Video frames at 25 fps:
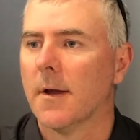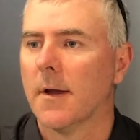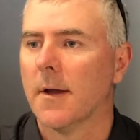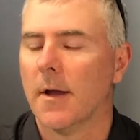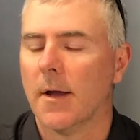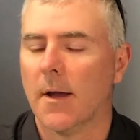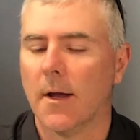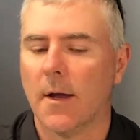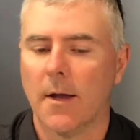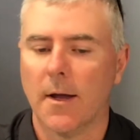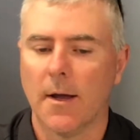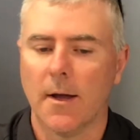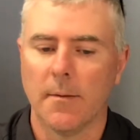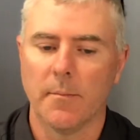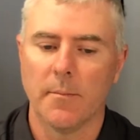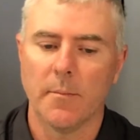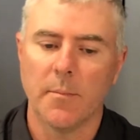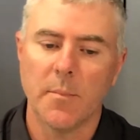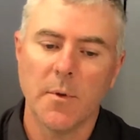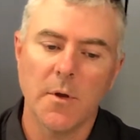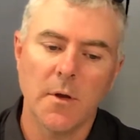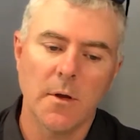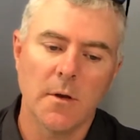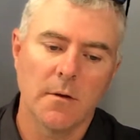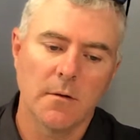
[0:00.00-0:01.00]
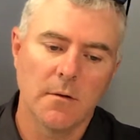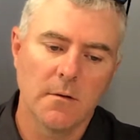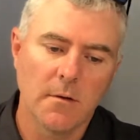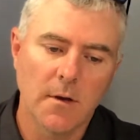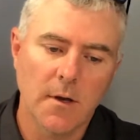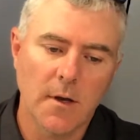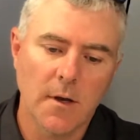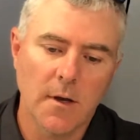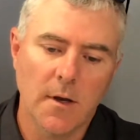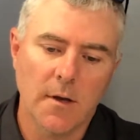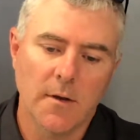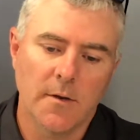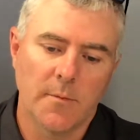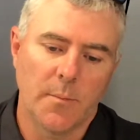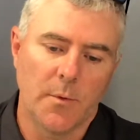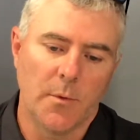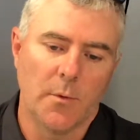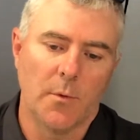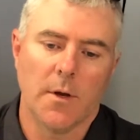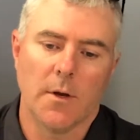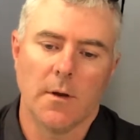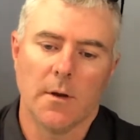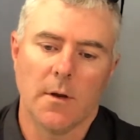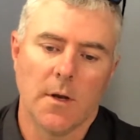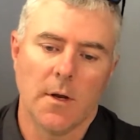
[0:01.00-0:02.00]
But it's
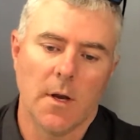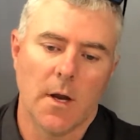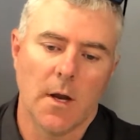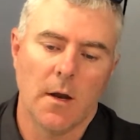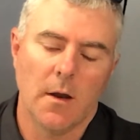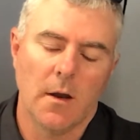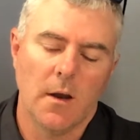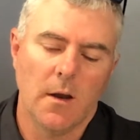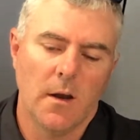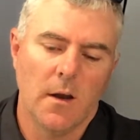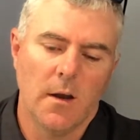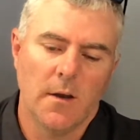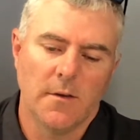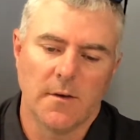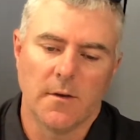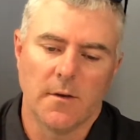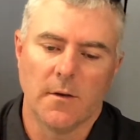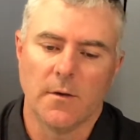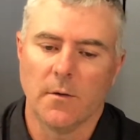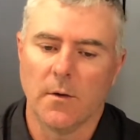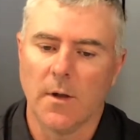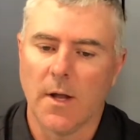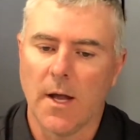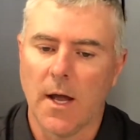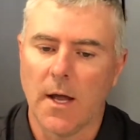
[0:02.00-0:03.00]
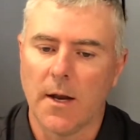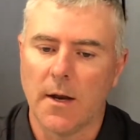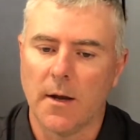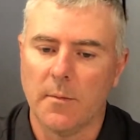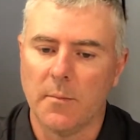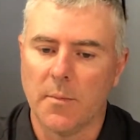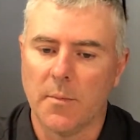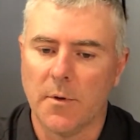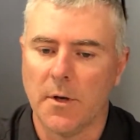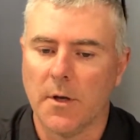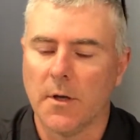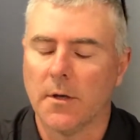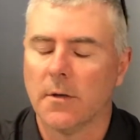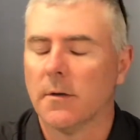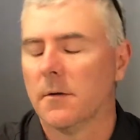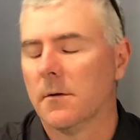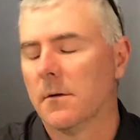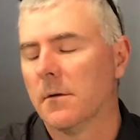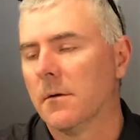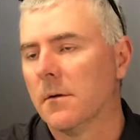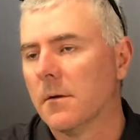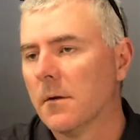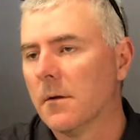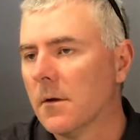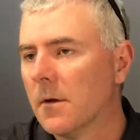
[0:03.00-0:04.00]
building. It is a little harder, but
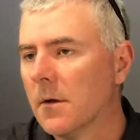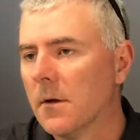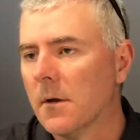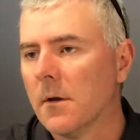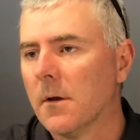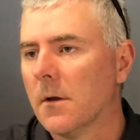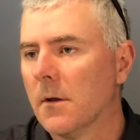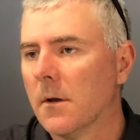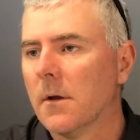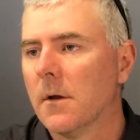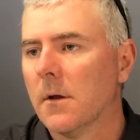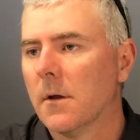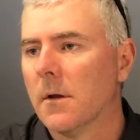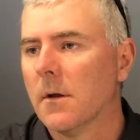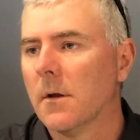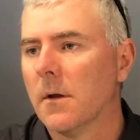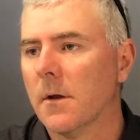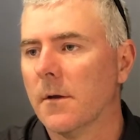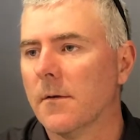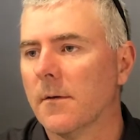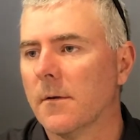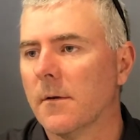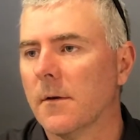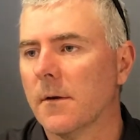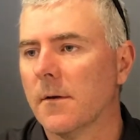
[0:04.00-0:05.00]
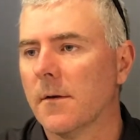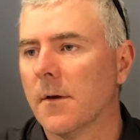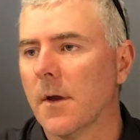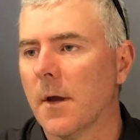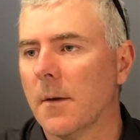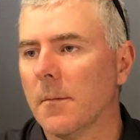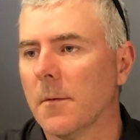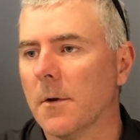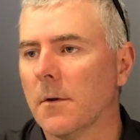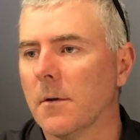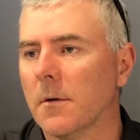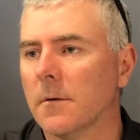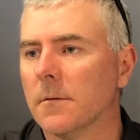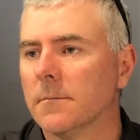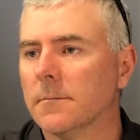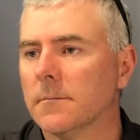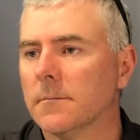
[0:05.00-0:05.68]
it's coming along.